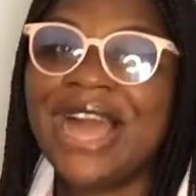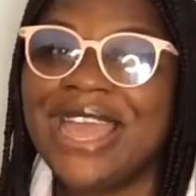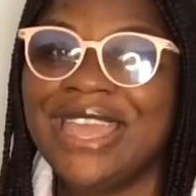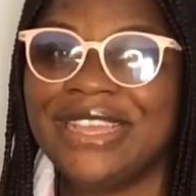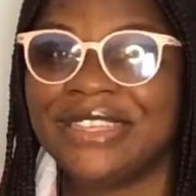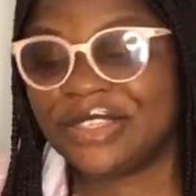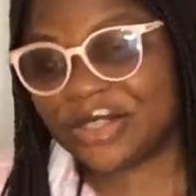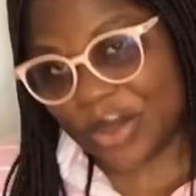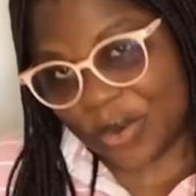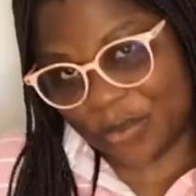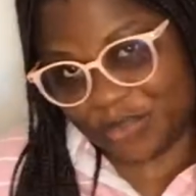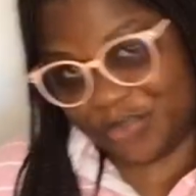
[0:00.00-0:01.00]
guys,
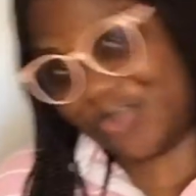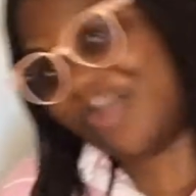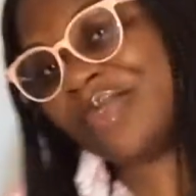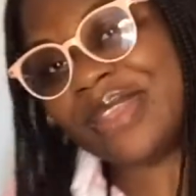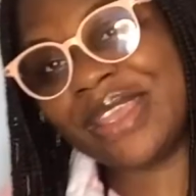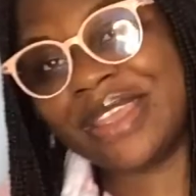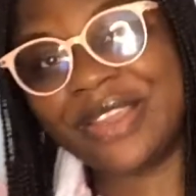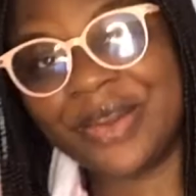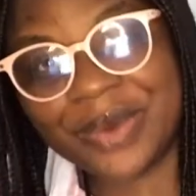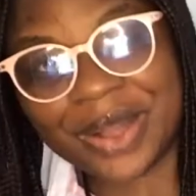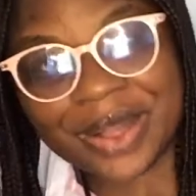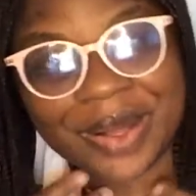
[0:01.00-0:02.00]
so you're
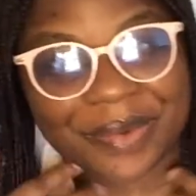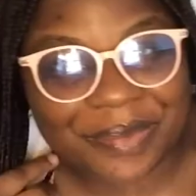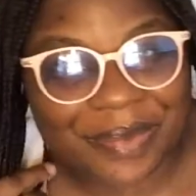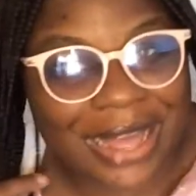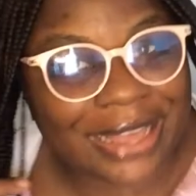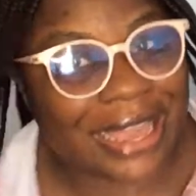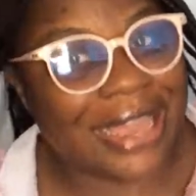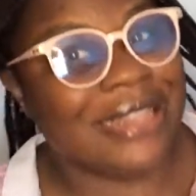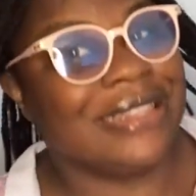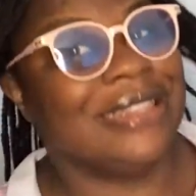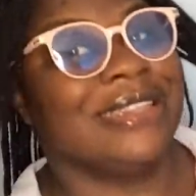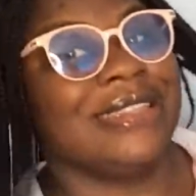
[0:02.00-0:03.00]
welcome back
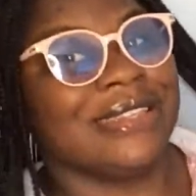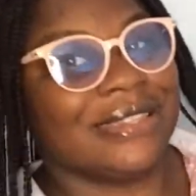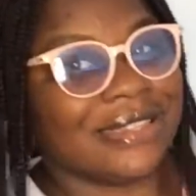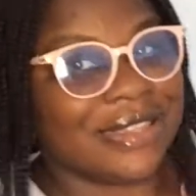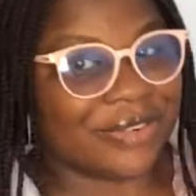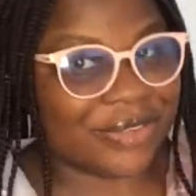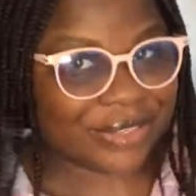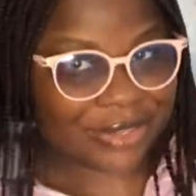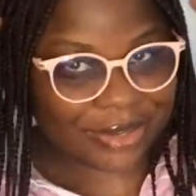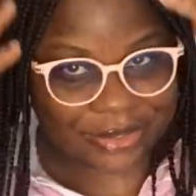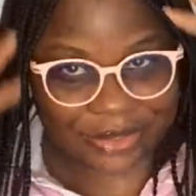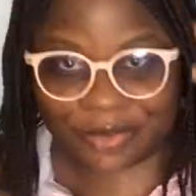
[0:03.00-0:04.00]
and this is the
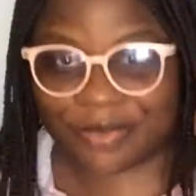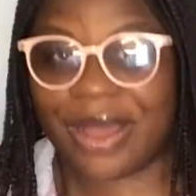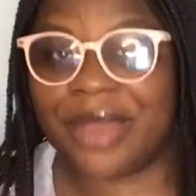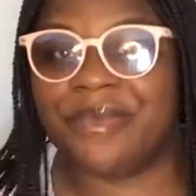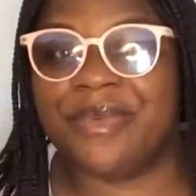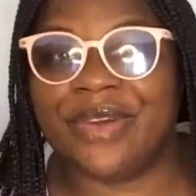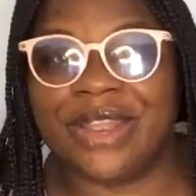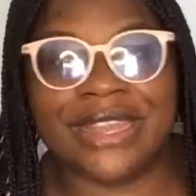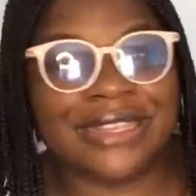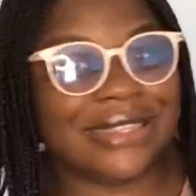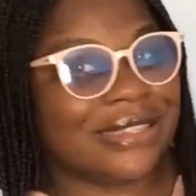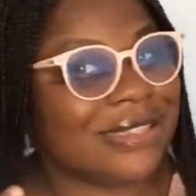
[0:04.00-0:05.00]
result of my
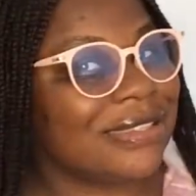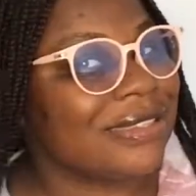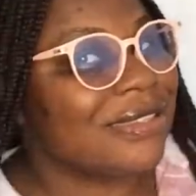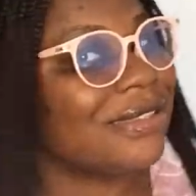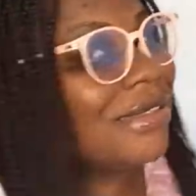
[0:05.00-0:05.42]
grades